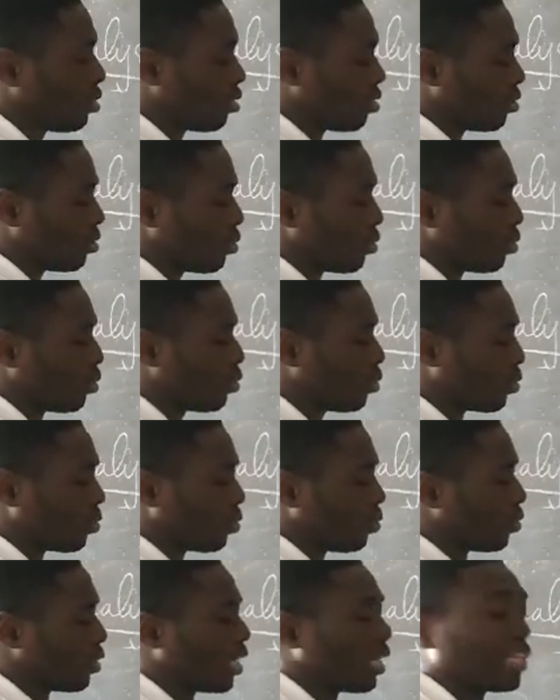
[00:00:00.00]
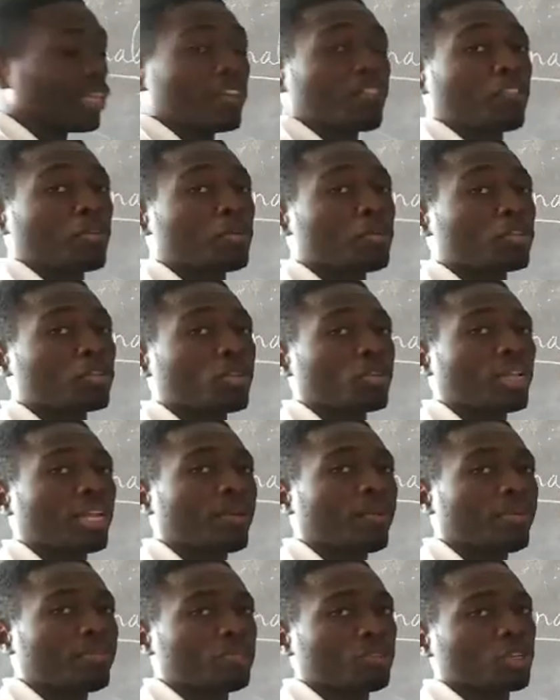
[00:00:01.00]
the information that
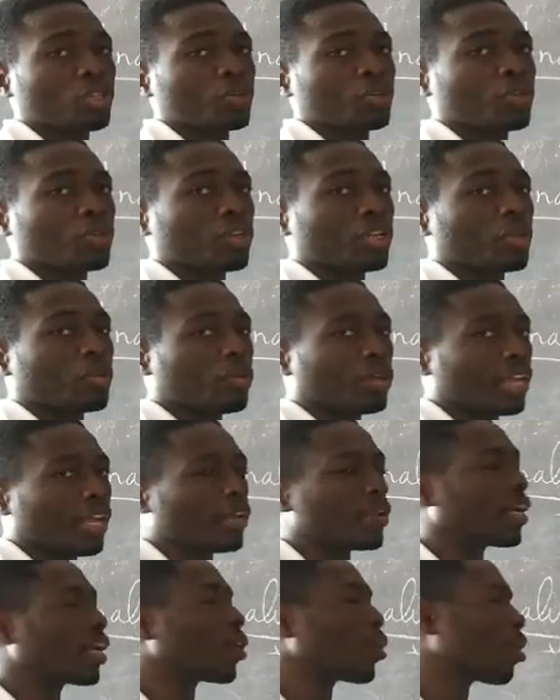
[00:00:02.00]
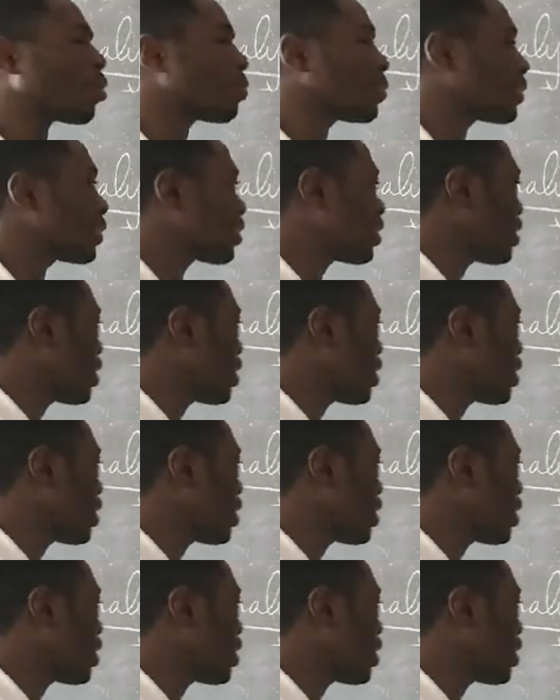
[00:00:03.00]
we just put on the board and you can copy.